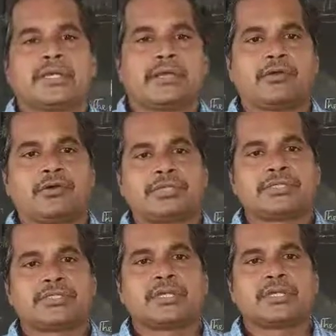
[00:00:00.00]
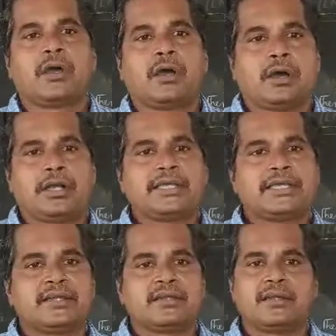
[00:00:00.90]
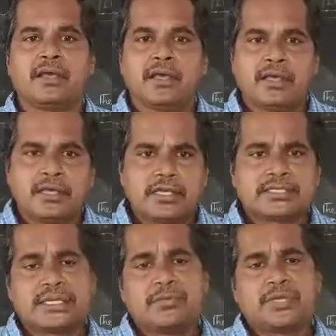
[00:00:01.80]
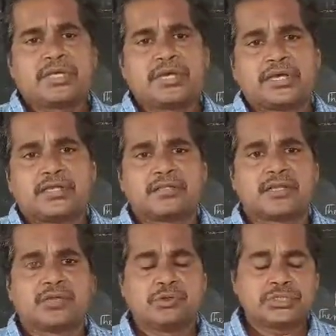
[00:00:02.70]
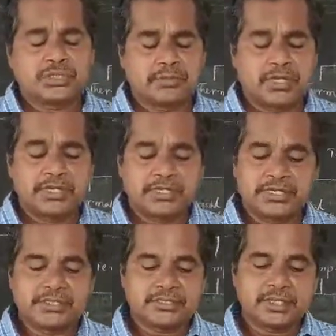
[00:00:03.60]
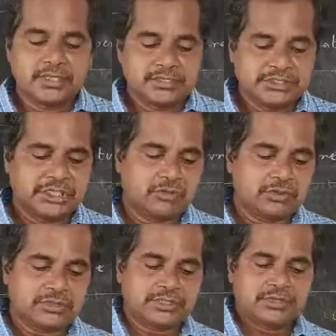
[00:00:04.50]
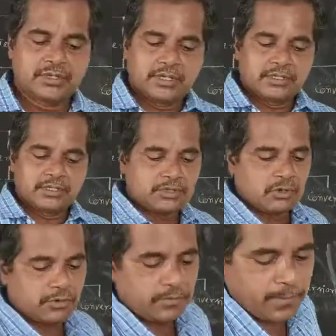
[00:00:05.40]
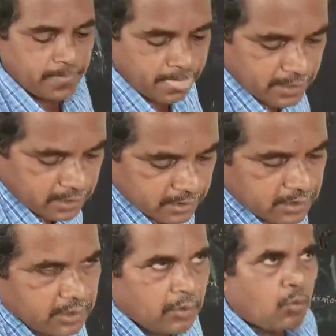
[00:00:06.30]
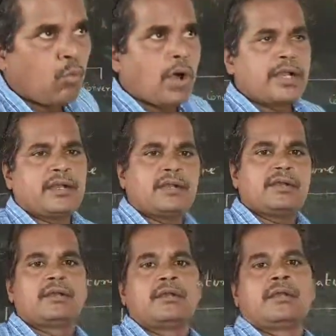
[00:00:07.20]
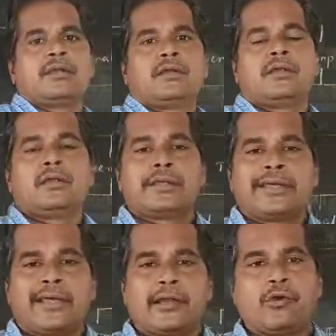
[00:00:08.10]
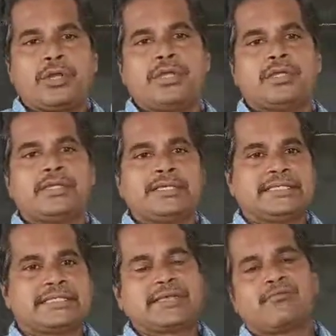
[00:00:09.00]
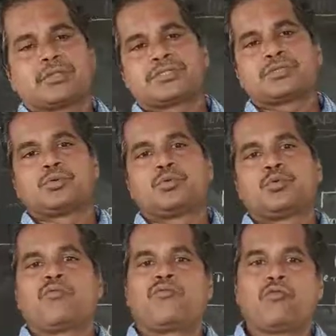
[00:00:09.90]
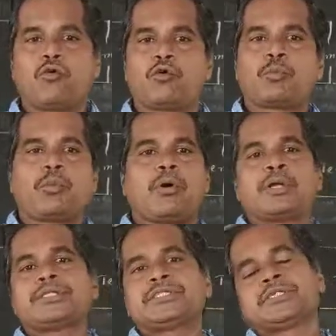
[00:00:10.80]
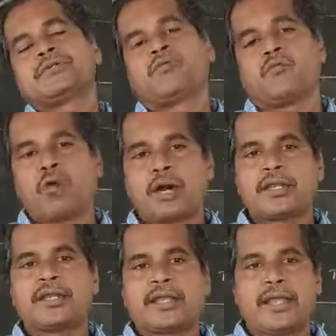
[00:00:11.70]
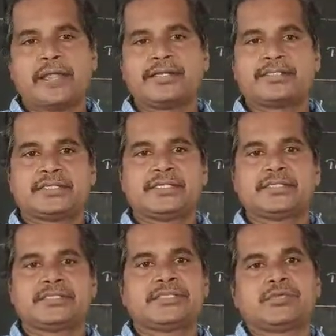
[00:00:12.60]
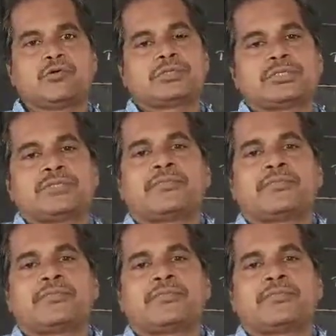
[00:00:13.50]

calories, and in SI method, the units of the heat is joules. So, 1 calorie is equals to 4.186 joules.